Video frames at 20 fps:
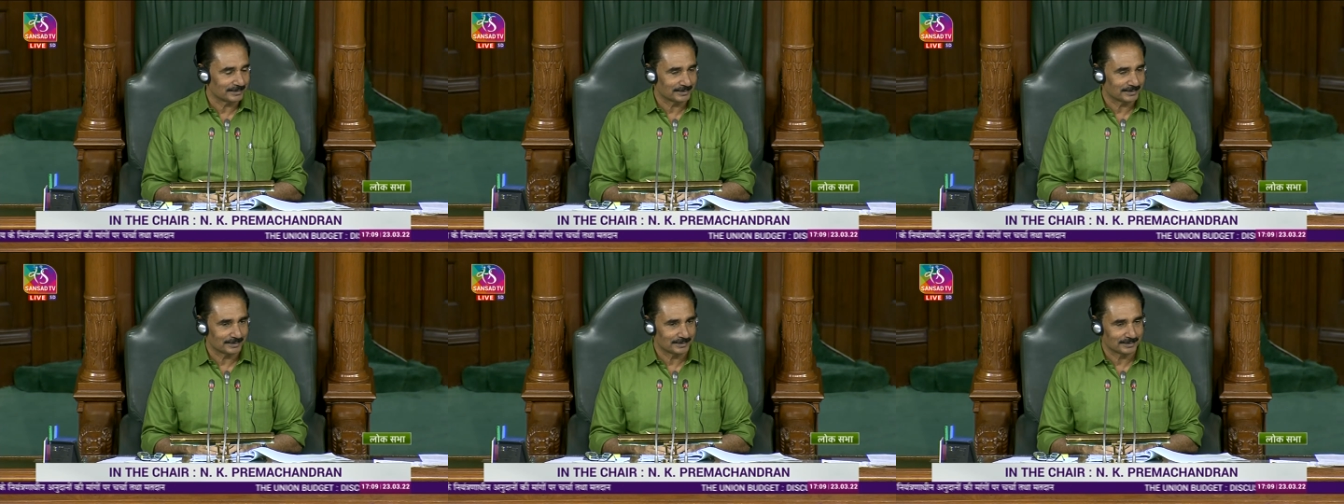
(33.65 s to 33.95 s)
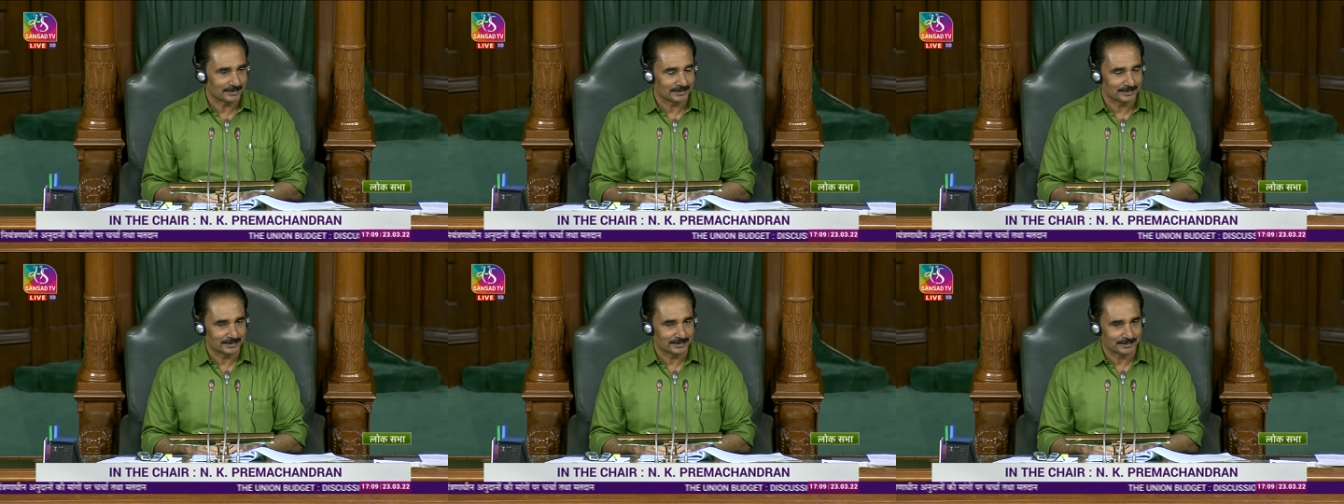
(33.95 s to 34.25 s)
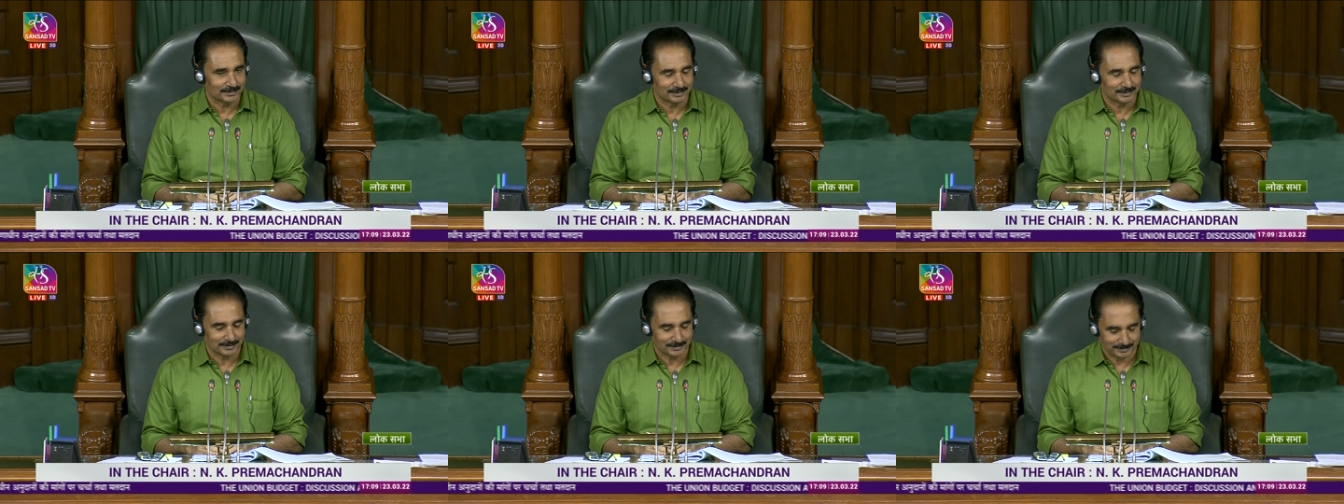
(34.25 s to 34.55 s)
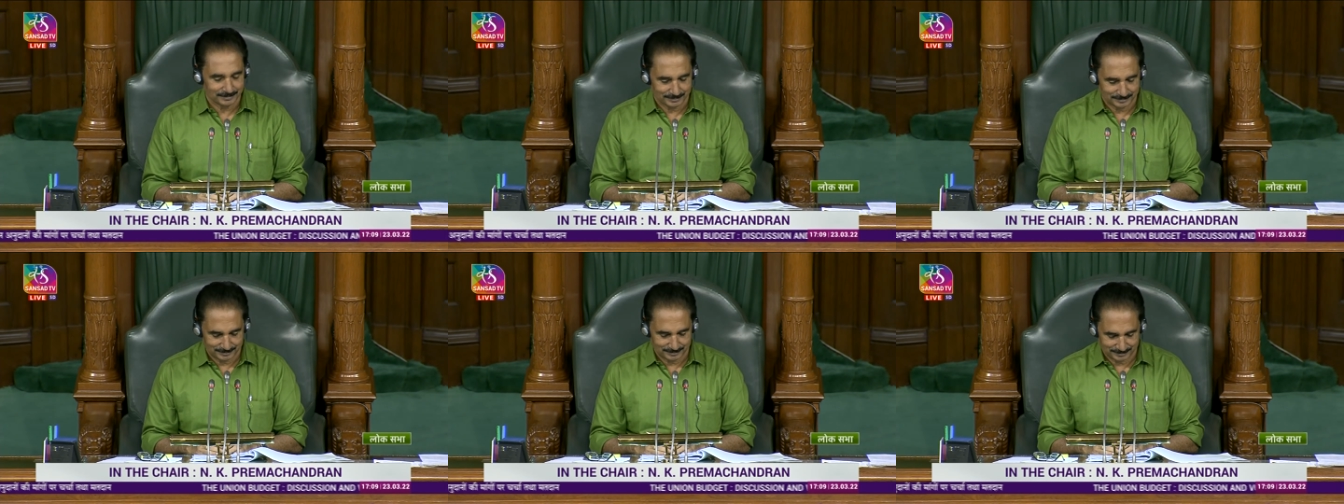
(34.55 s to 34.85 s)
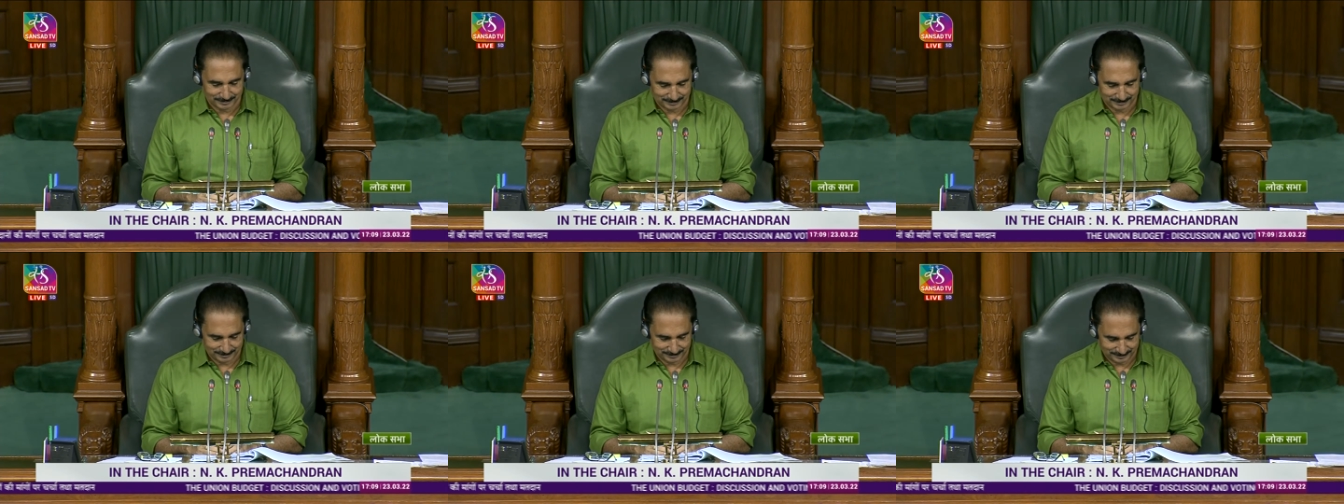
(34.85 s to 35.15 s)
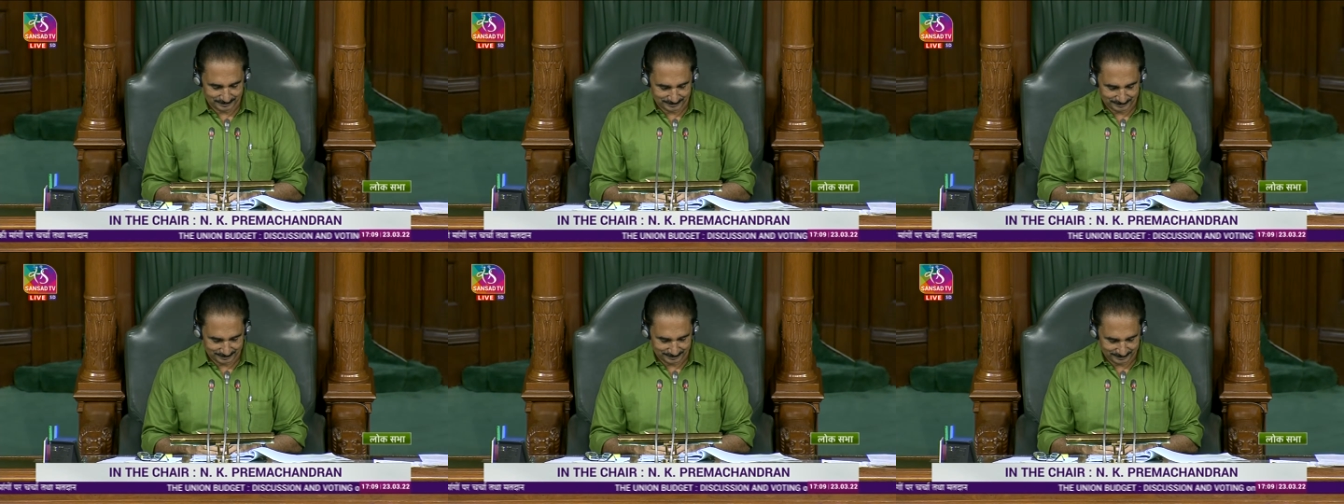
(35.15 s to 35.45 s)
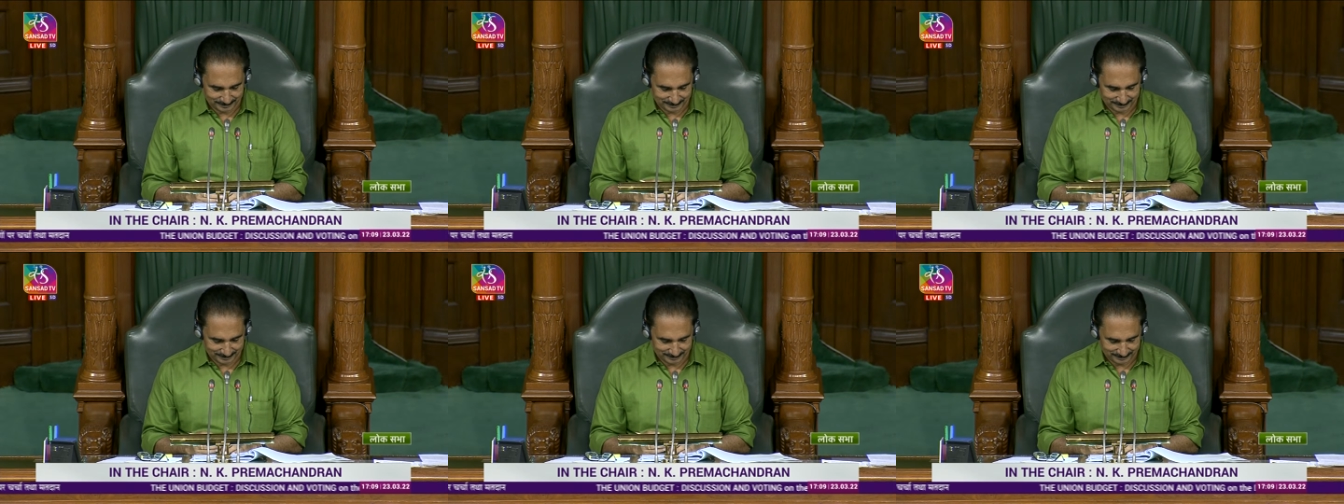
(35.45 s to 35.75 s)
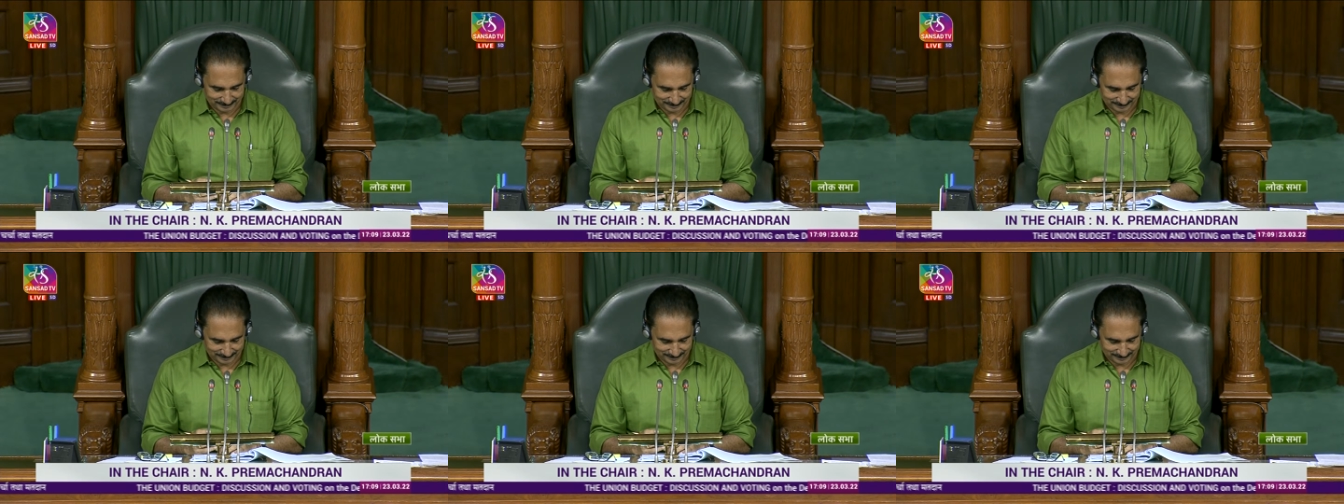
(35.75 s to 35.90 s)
I stand here on behalf of CPIM